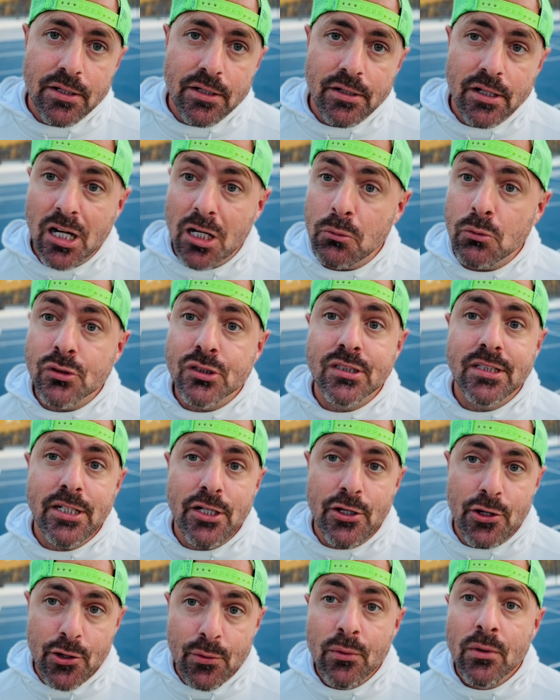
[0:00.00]
and I will see
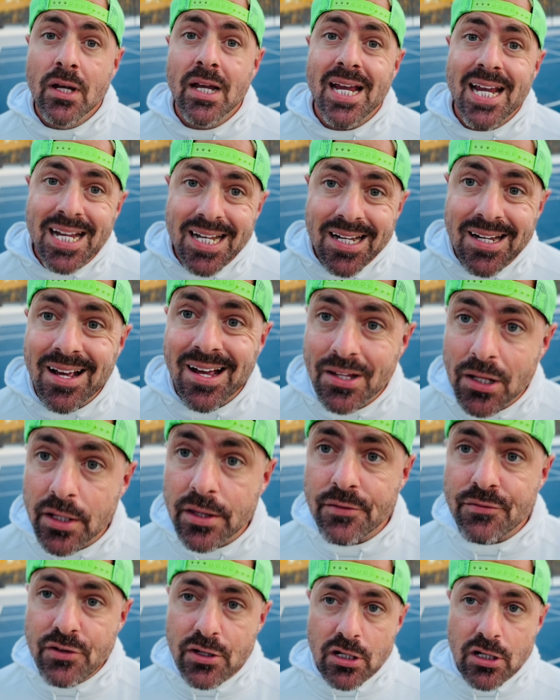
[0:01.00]
you in
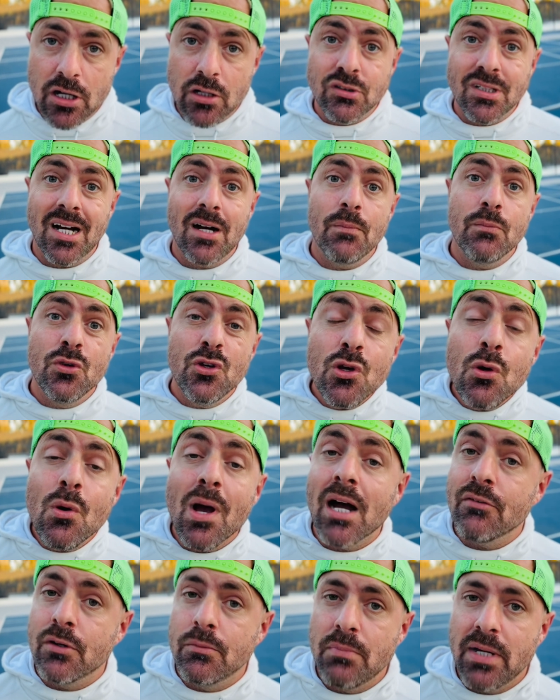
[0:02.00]
another video to help you
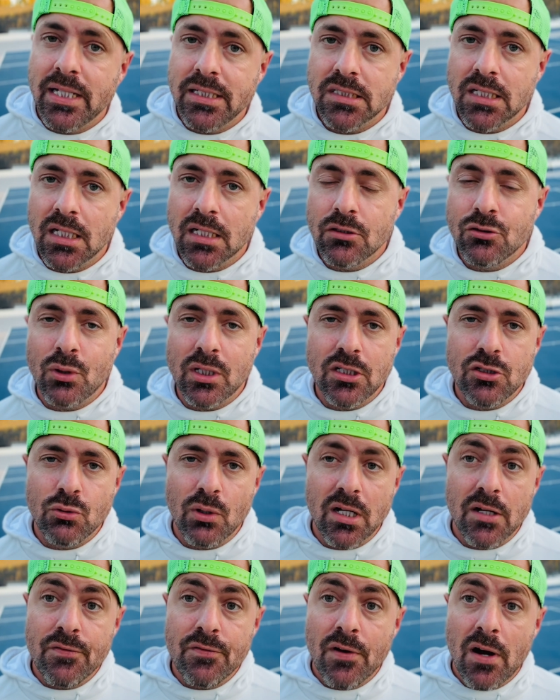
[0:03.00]
have an amazing
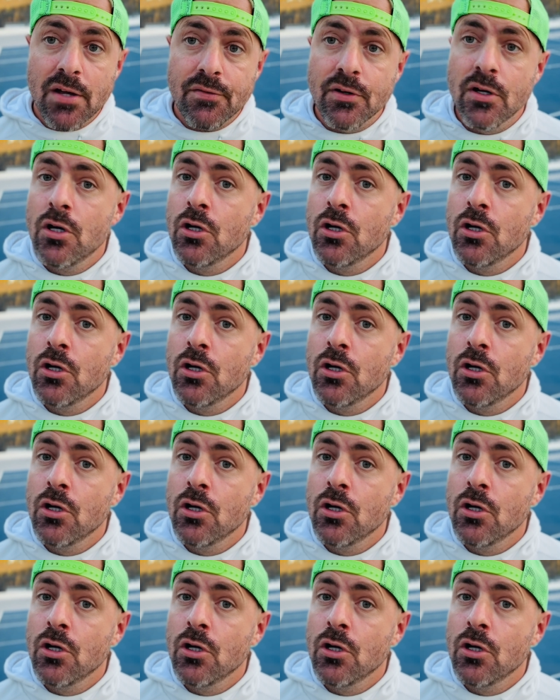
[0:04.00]
2025